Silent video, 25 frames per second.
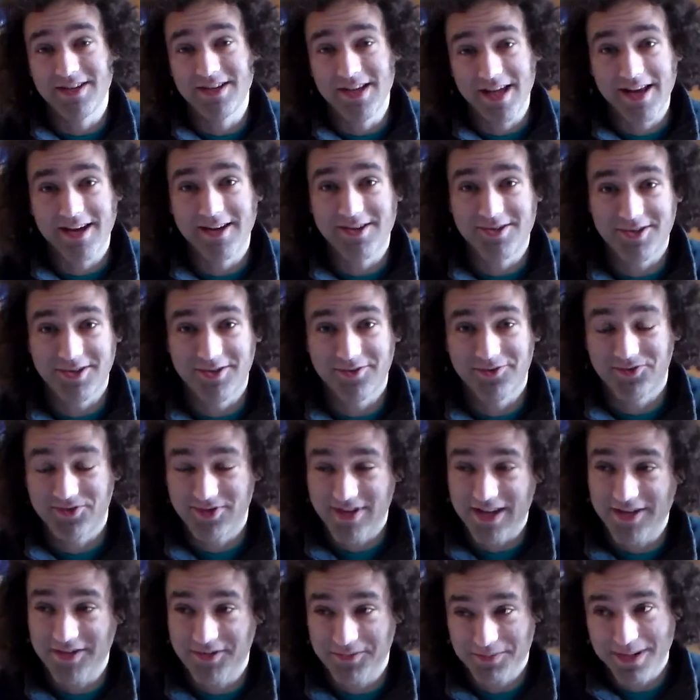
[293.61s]
Indiana
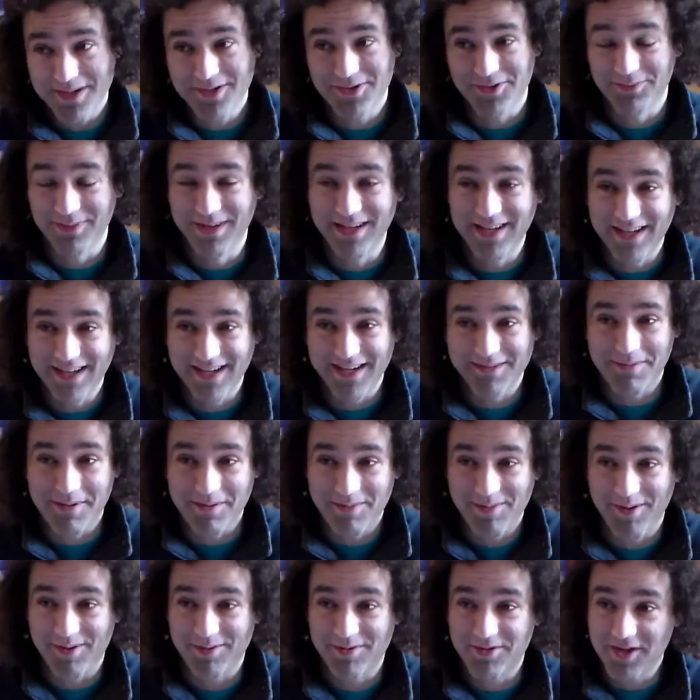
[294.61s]
Jones had special meaning in
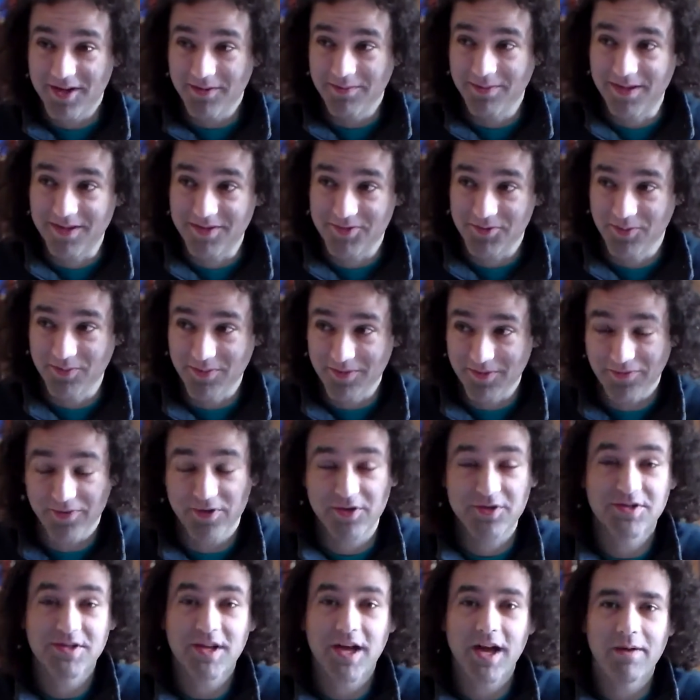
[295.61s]
my barbershop because the
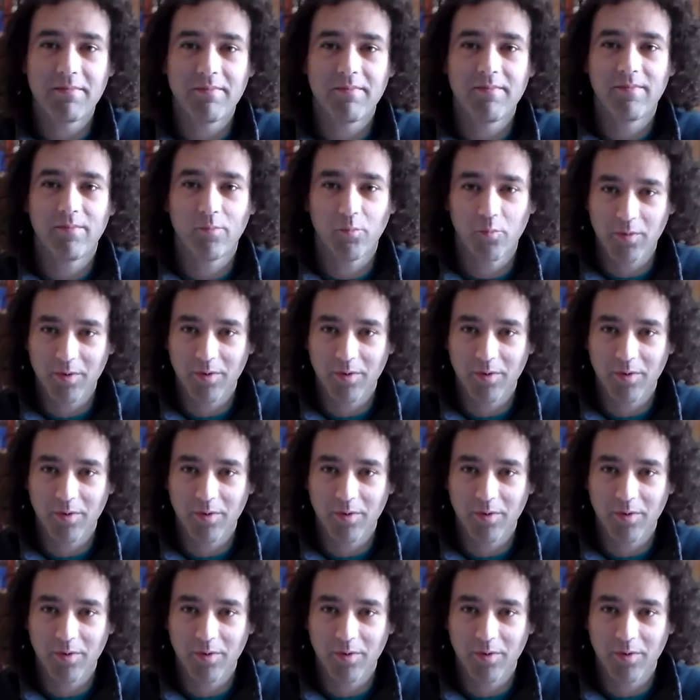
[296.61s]
first time